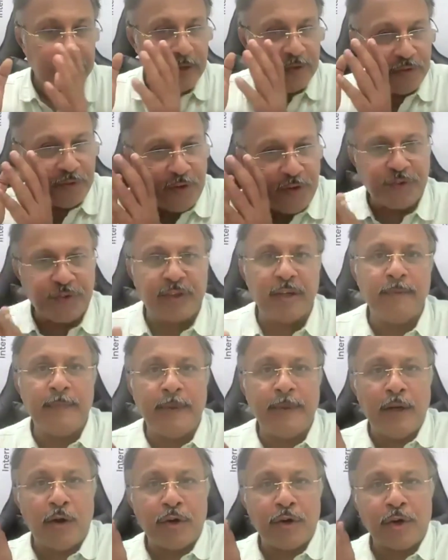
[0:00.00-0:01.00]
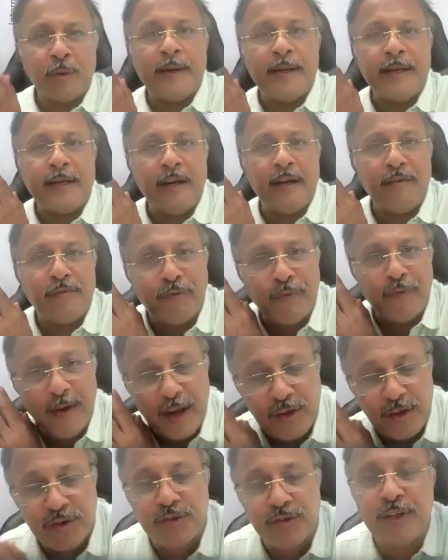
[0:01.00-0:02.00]
the system will automatically
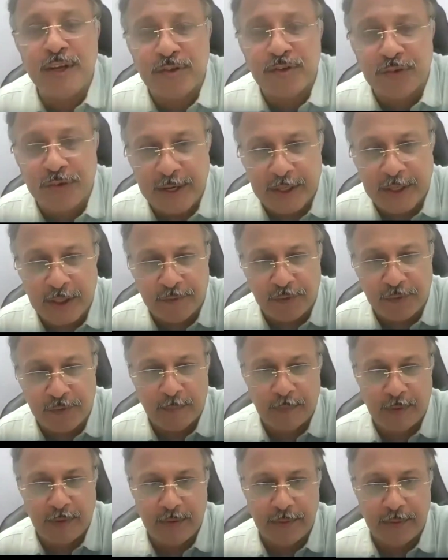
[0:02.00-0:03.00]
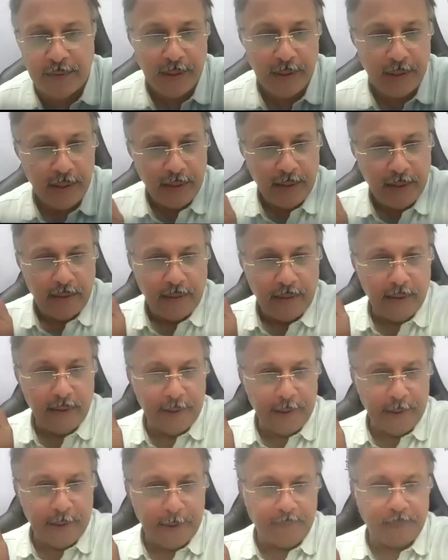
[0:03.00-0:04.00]
fetch this data from the
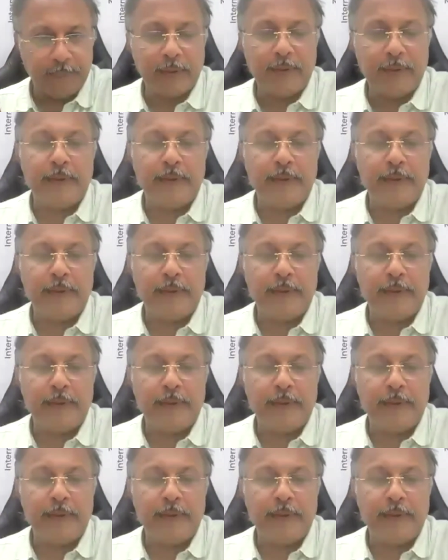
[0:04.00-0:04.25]
uh,